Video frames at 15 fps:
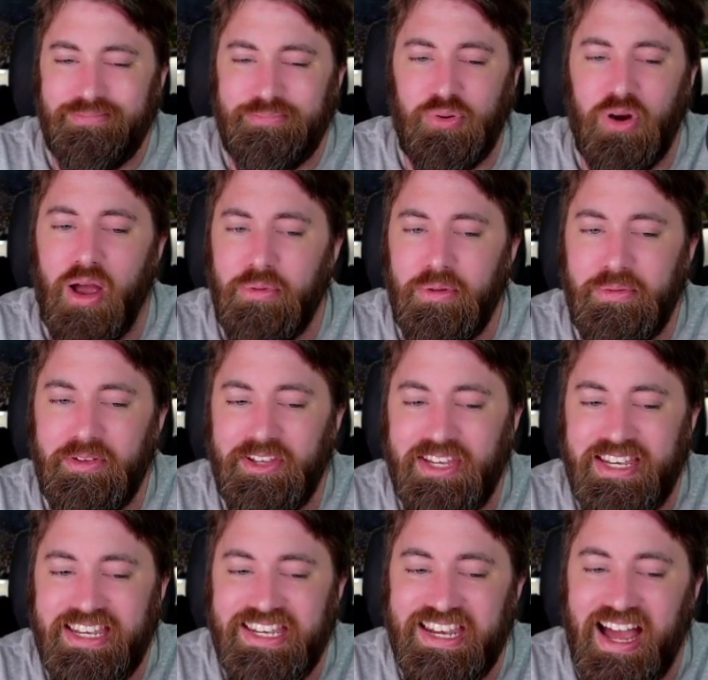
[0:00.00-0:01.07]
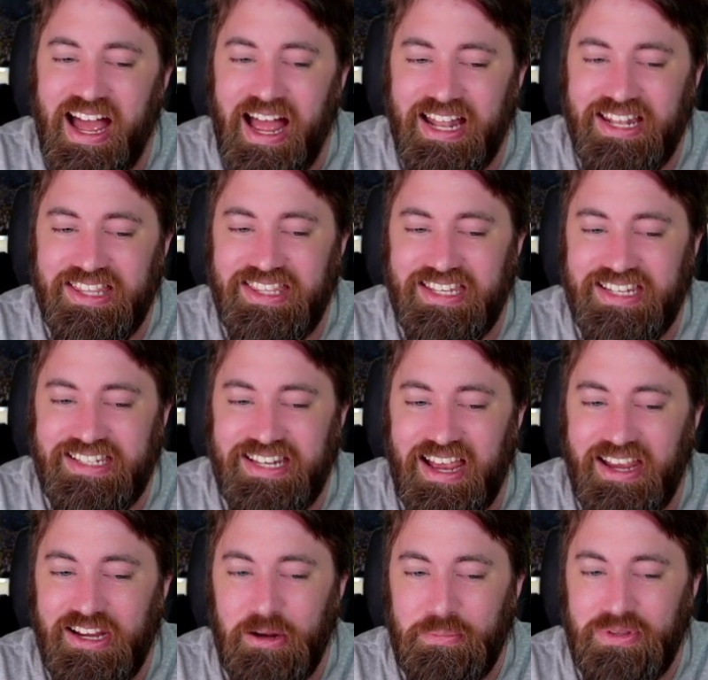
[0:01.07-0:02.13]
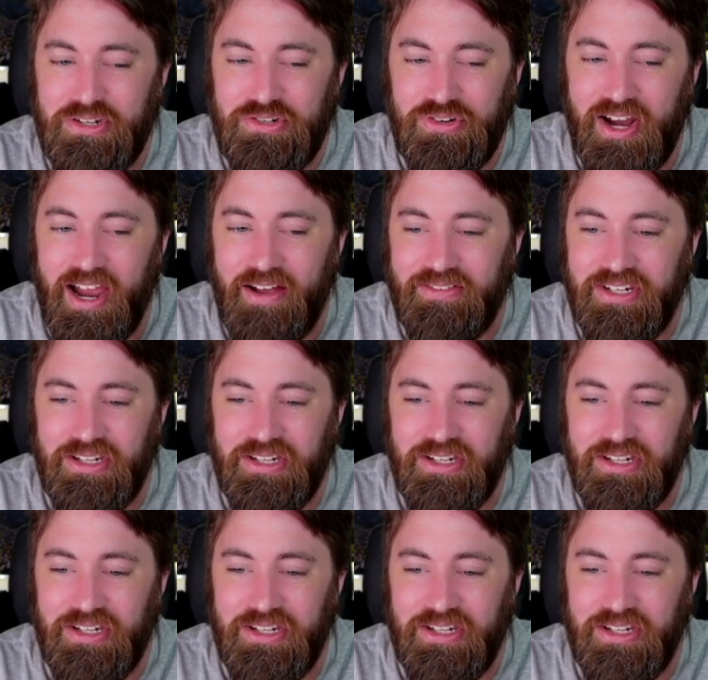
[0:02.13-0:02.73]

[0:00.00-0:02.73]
probably not this high up in the draft,